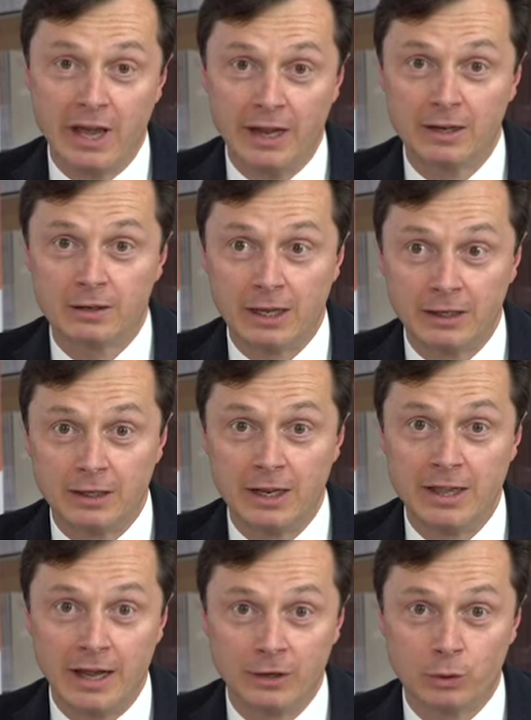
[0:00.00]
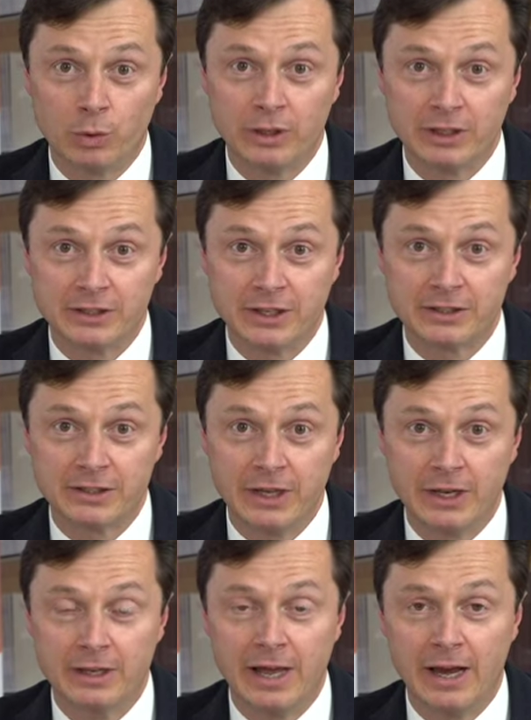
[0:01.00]
the end, until the end of
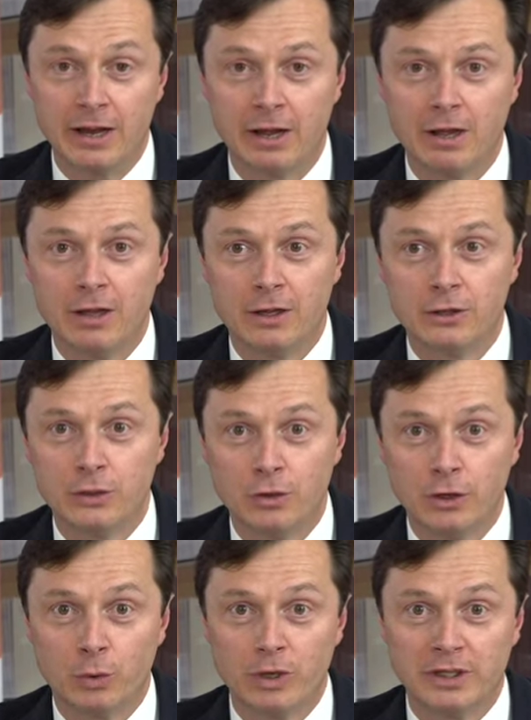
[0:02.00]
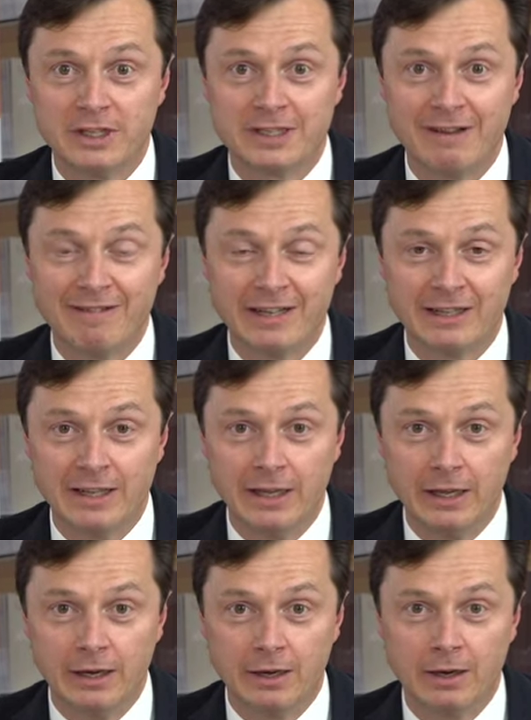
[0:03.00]
2016. Then during
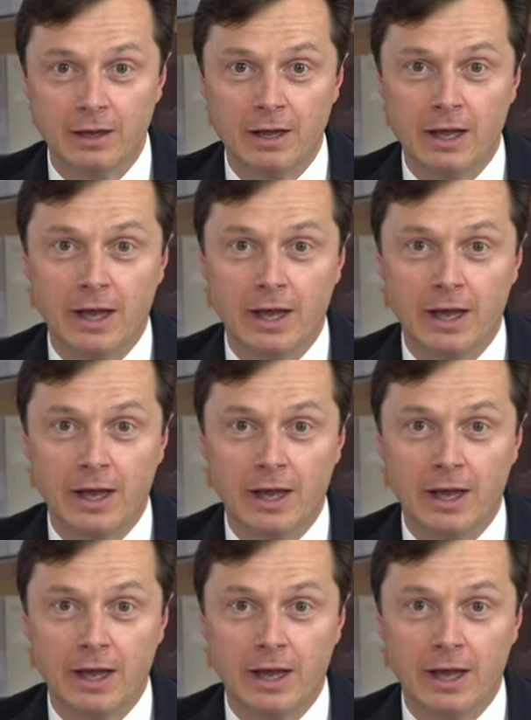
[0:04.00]
2017,